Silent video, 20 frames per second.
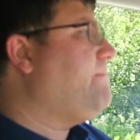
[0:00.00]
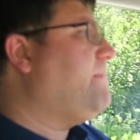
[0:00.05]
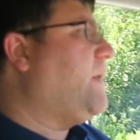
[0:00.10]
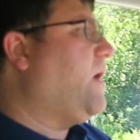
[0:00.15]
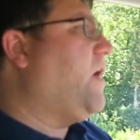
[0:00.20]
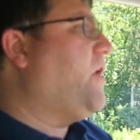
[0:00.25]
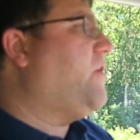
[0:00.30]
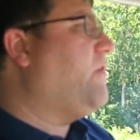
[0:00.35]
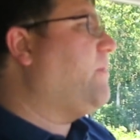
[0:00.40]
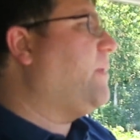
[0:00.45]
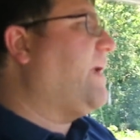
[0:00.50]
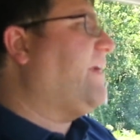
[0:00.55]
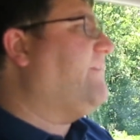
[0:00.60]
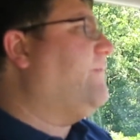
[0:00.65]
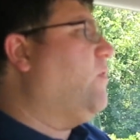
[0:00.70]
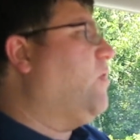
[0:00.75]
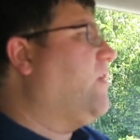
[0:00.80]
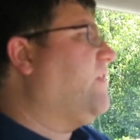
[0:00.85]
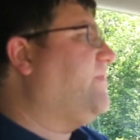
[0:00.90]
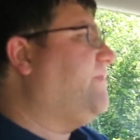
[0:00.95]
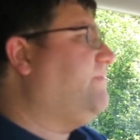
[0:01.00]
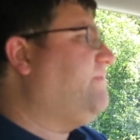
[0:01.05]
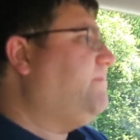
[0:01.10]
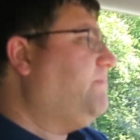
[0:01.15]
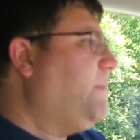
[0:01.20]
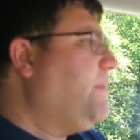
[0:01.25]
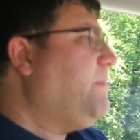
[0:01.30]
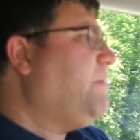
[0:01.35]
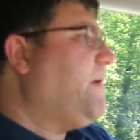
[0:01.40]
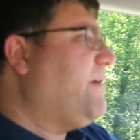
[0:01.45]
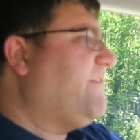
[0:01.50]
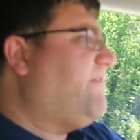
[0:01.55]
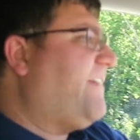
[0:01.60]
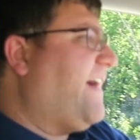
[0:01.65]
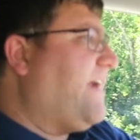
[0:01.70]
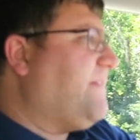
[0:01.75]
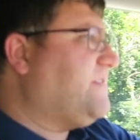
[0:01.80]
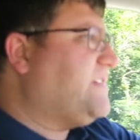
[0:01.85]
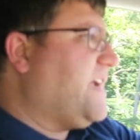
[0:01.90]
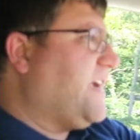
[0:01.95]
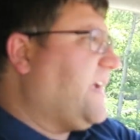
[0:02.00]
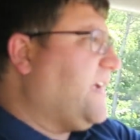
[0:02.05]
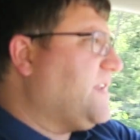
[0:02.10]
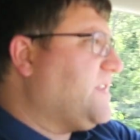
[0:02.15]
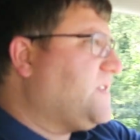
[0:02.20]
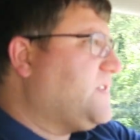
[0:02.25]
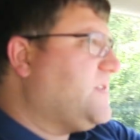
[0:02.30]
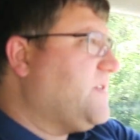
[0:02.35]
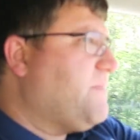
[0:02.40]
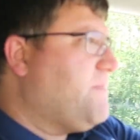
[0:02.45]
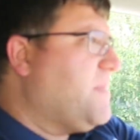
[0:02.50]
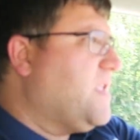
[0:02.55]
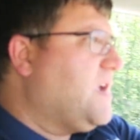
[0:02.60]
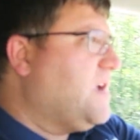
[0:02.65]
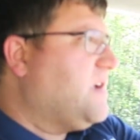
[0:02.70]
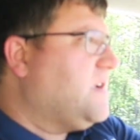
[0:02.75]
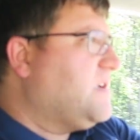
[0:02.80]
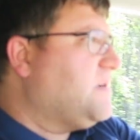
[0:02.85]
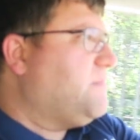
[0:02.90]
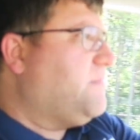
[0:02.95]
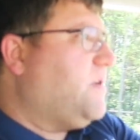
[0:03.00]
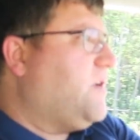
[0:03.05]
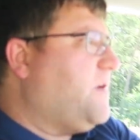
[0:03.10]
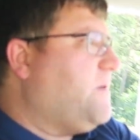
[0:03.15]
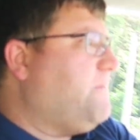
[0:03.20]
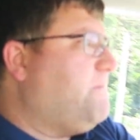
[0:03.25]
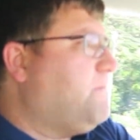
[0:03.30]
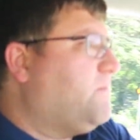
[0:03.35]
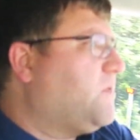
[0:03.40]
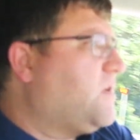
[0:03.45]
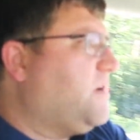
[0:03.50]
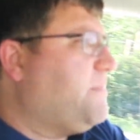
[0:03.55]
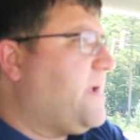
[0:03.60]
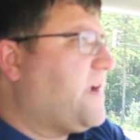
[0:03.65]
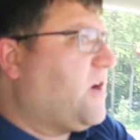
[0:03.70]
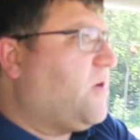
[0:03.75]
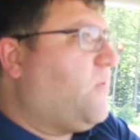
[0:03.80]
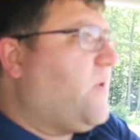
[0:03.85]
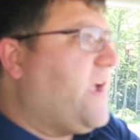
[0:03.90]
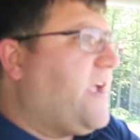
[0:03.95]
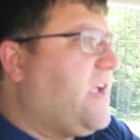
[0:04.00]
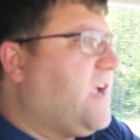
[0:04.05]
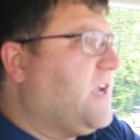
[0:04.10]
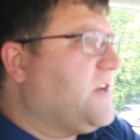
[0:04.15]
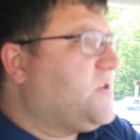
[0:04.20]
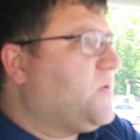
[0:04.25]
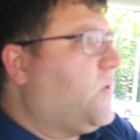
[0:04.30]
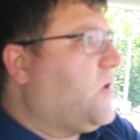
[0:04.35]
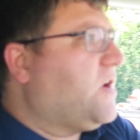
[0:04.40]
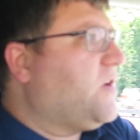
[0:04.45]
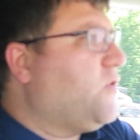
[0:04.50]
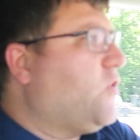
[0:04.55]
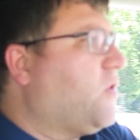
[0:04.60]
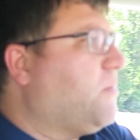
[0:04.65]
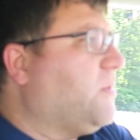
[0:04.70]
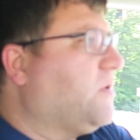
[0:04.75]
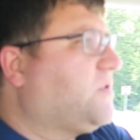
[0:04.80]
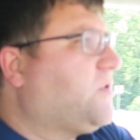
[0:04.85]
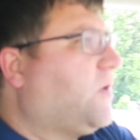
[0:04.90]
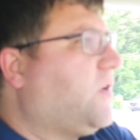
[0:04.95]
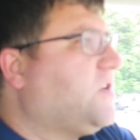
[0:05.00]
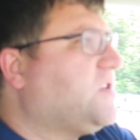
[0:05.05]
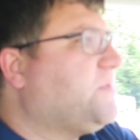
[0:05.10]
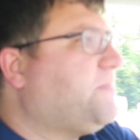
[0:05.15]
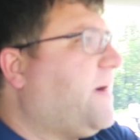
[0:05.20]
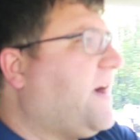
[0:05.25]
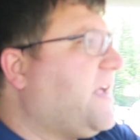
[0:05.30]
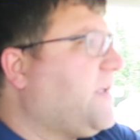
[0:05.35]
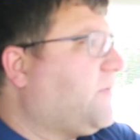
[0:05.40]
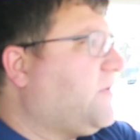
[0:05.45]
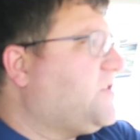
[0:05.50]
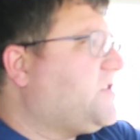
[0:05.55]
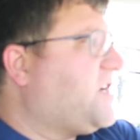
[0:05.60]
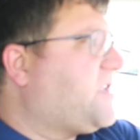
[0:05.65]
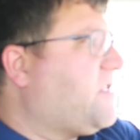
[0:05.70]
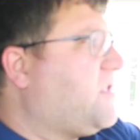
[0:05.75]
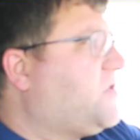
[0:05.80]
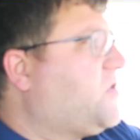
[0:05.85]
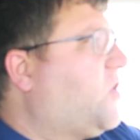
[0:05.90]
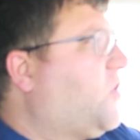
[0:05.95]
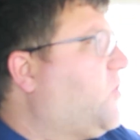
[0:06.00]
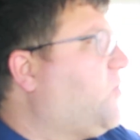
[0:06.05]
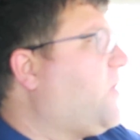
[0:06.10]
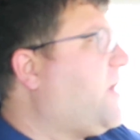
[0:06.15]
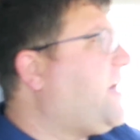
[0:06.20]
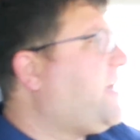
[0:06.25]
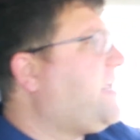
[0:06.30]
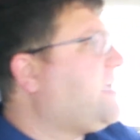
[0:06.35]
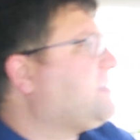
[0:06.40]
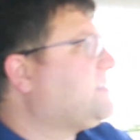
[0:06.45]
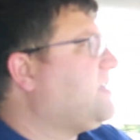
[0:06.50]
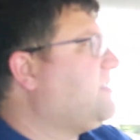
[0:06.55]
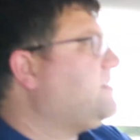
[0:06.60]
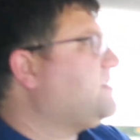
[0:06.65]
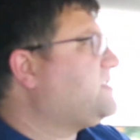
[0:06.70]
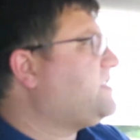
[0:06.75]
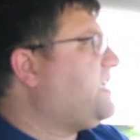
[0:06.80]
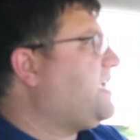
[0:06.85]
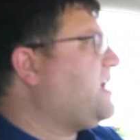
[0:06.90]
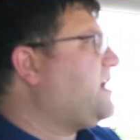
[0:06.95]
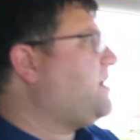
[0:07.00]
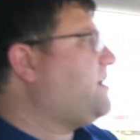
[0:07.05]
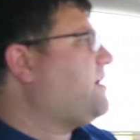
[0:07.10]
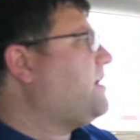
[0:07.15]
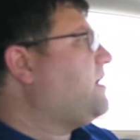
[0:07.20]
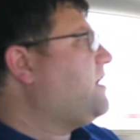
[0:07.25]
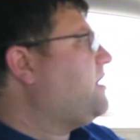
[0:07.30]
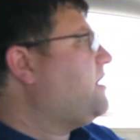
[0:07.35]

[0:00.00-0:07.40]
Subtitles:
under like about 5 seconds. But we're going to make our way into our normal turn spot. I'm going to check the turn radius on this thing.